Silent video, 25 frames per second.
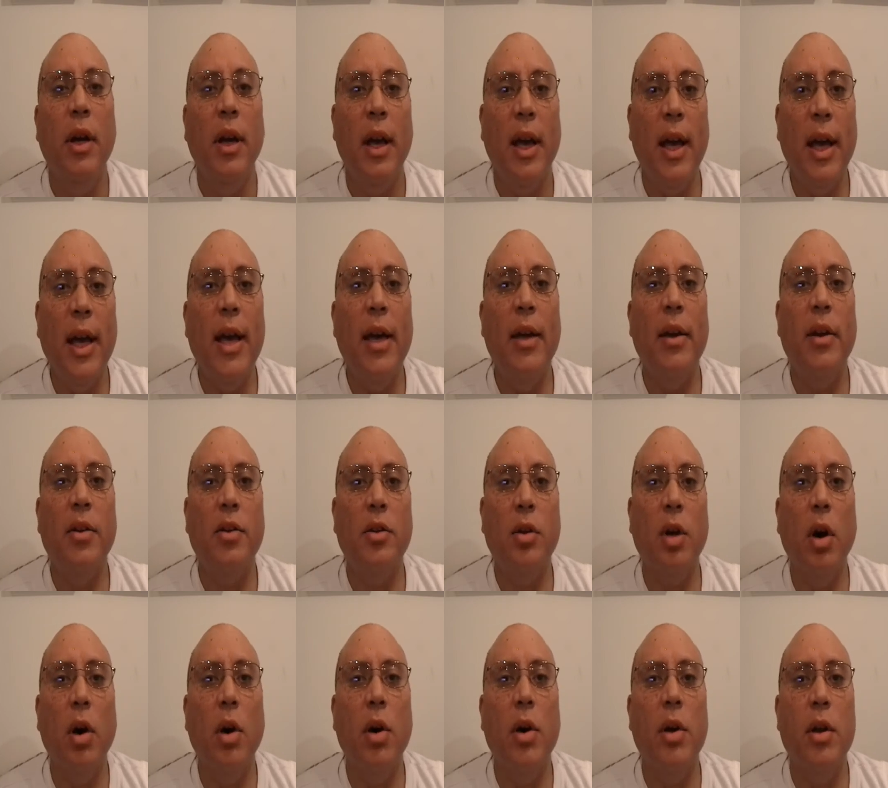
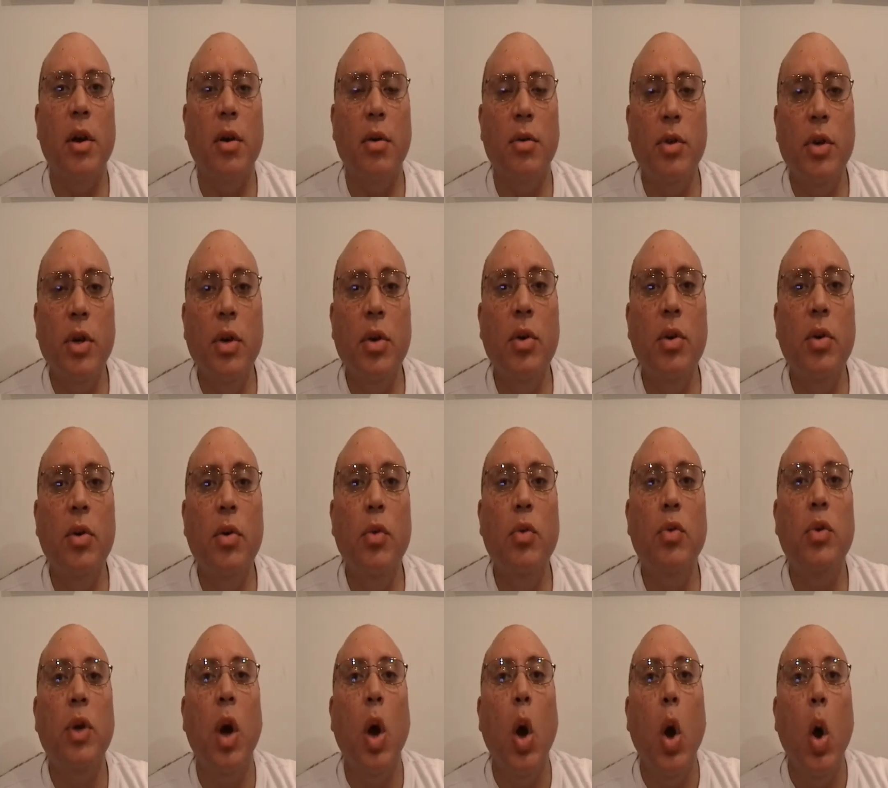Editorial
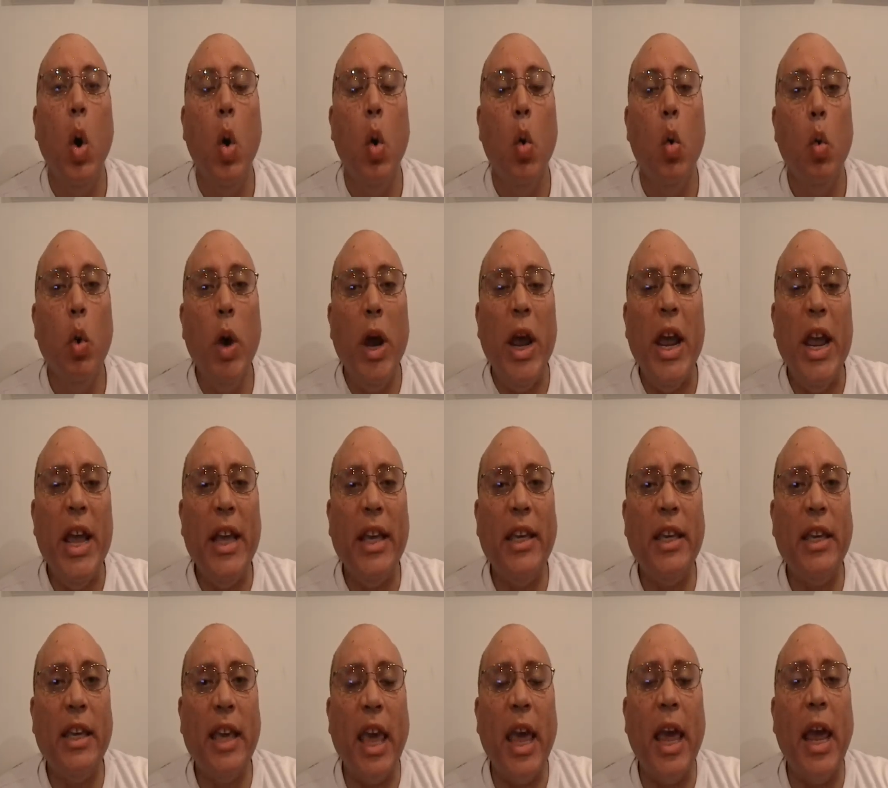News
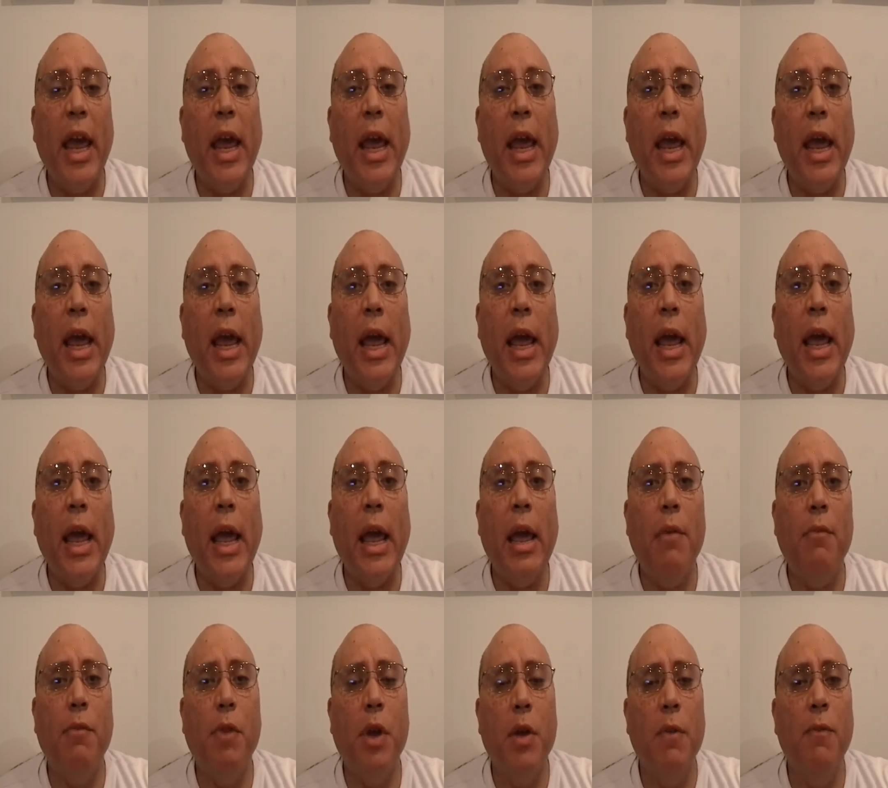
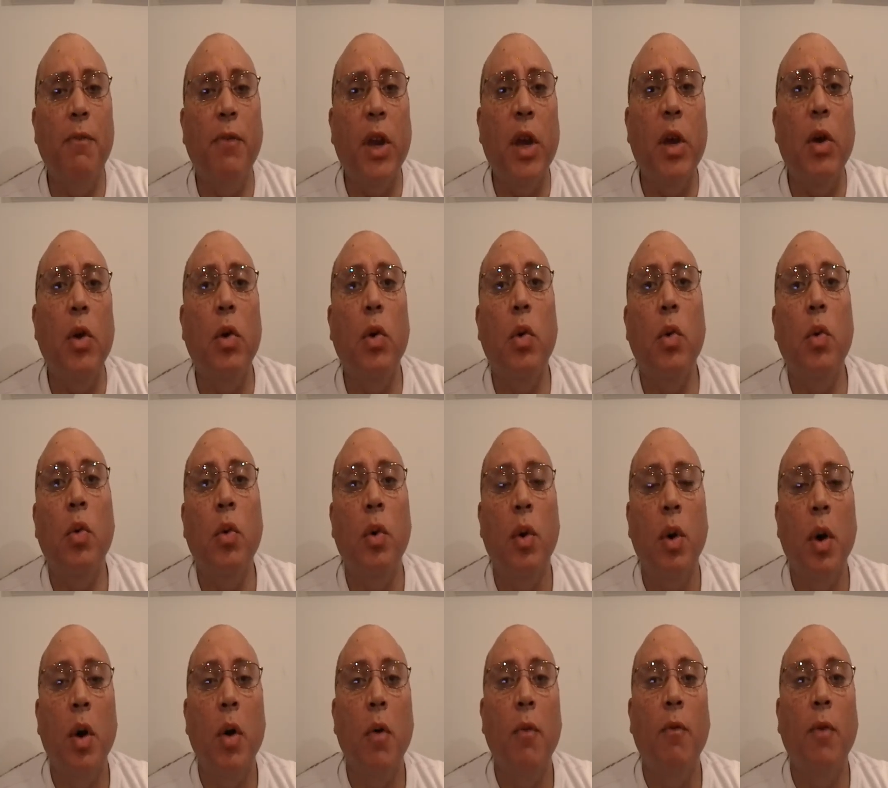Weekend Review
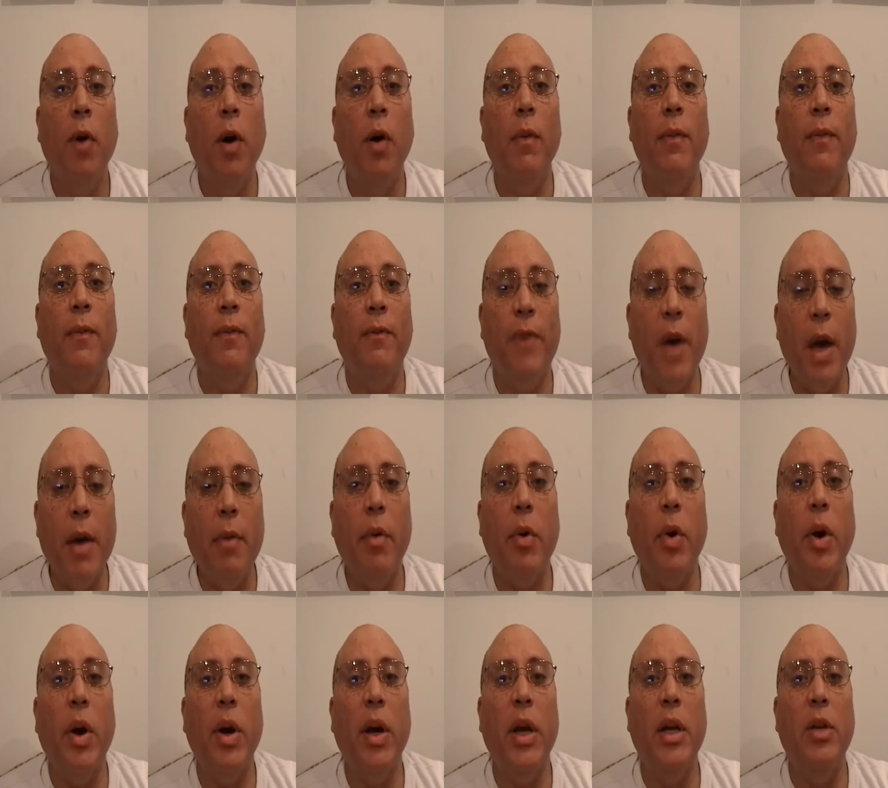for
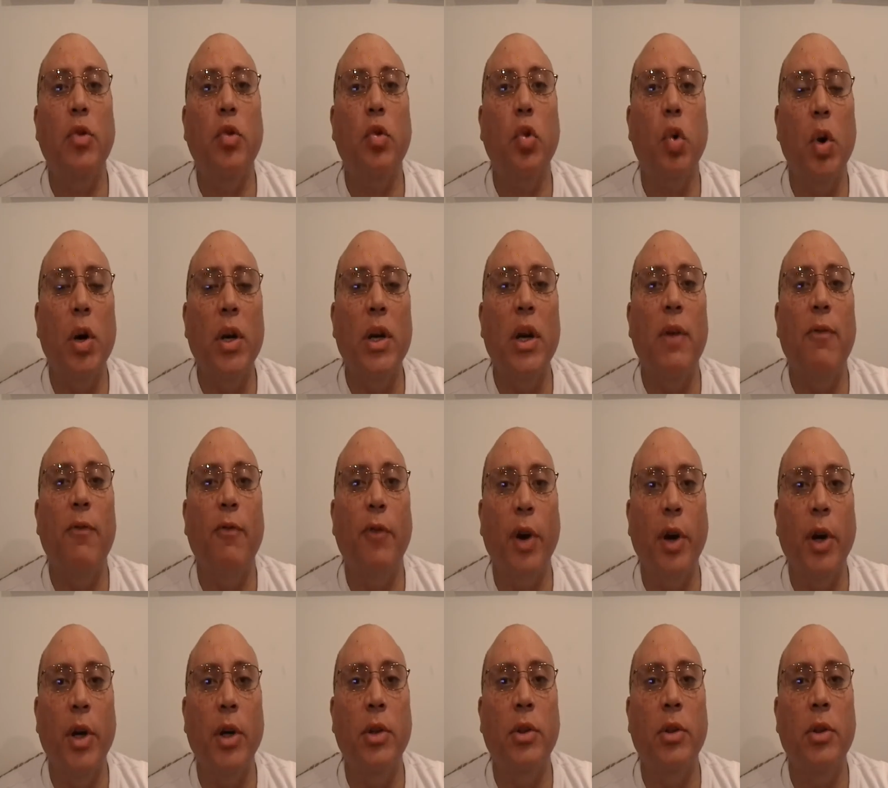February
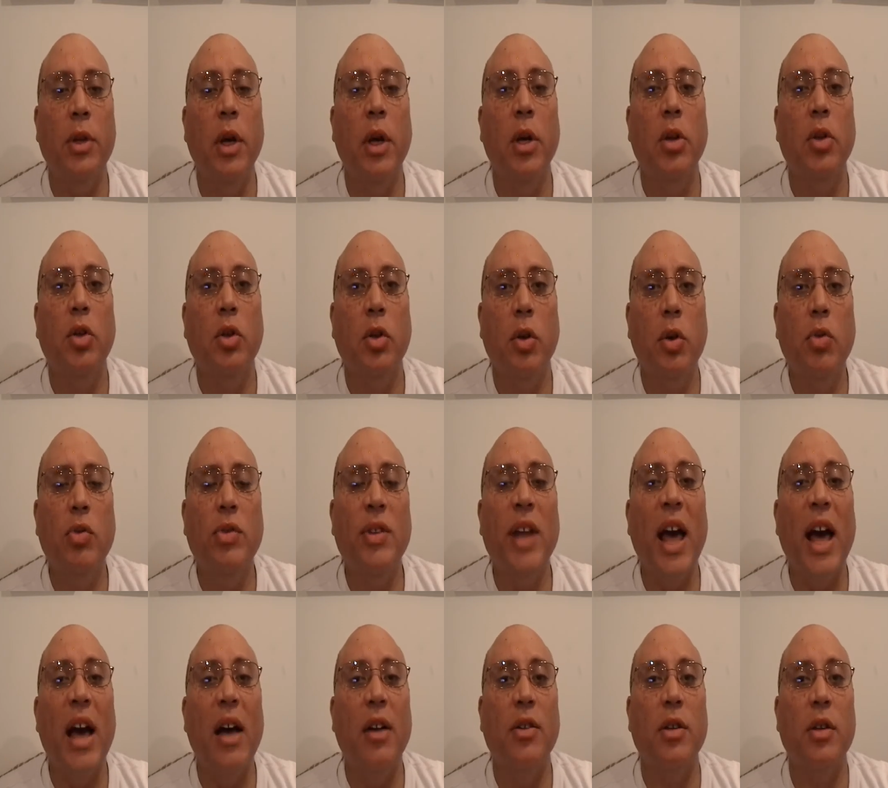21st,
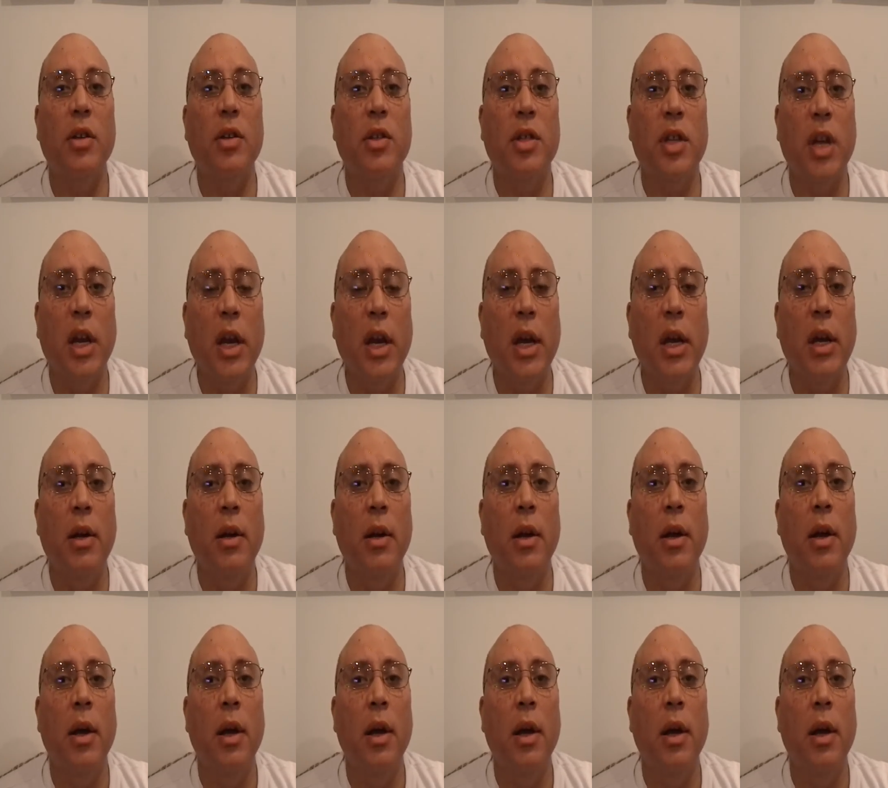2010.